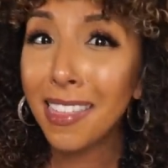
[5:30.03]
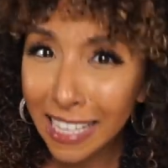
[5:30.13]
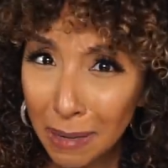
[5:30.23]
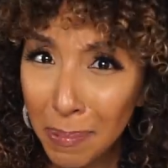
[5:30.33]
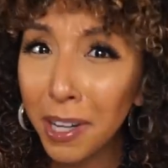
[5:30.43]

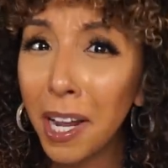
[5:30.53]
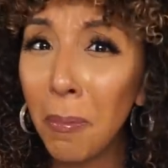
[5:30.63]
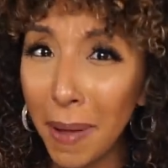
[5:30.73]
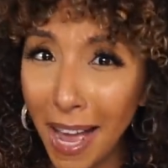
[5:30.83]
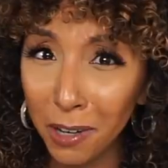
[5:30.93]
Think about
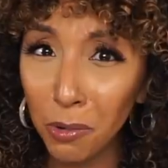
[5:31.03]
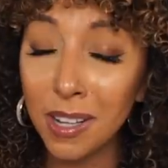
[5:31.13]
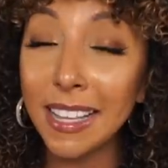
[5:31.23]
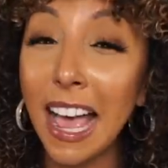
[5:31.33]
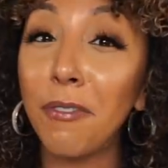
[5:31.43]
how bad it
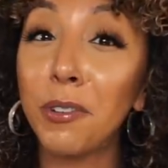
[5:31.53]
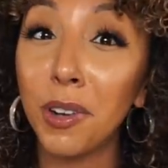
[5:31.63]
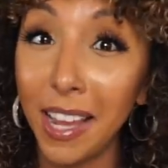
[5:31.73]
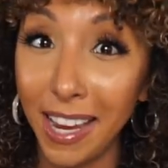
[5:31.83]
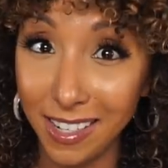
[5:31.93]
was
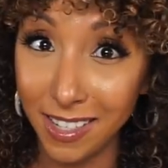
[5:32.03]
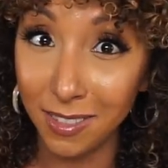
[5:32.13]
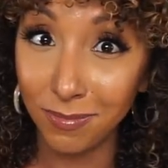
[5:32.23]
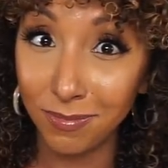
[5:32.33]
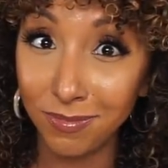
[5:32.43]
after
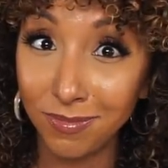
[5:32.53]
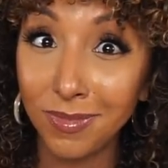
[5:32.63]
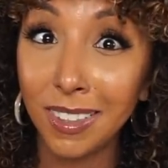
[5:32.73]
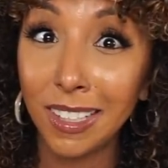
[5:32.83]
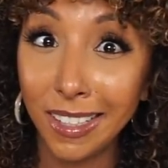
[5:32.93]
8.
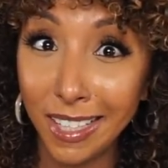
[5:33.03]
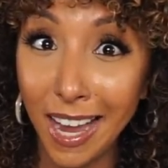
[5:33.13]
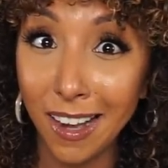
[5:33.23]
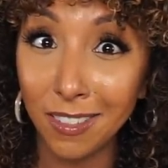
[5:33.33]
Yeah.